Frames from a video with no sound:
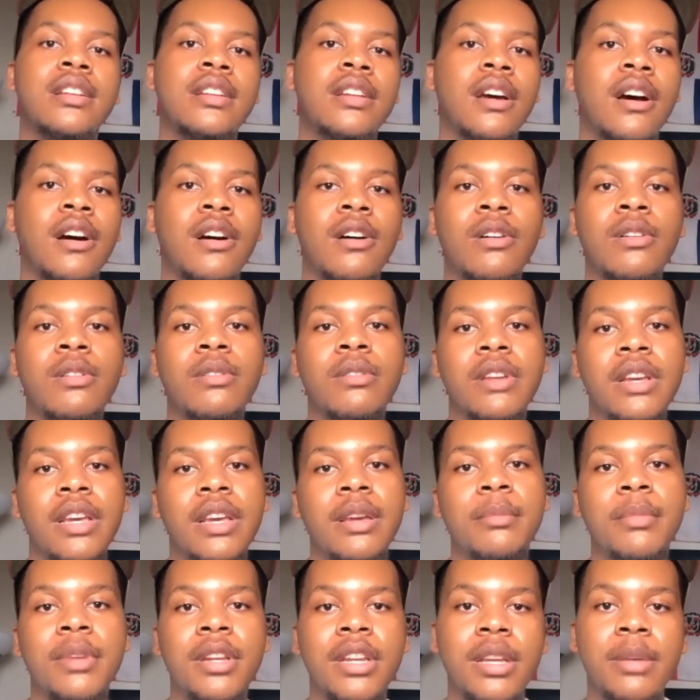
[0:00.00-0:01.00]
Don't
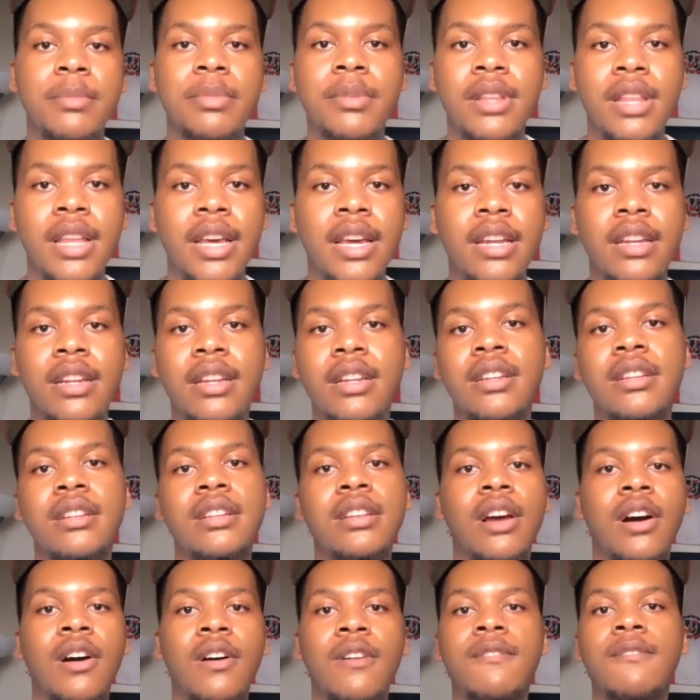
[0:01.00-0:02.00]
get manipulated.
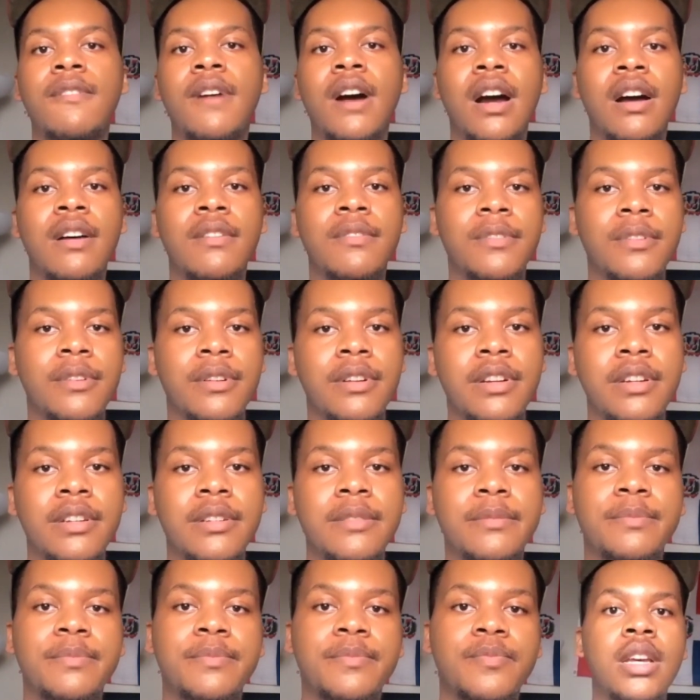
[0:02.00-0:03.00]
Don't fall for it.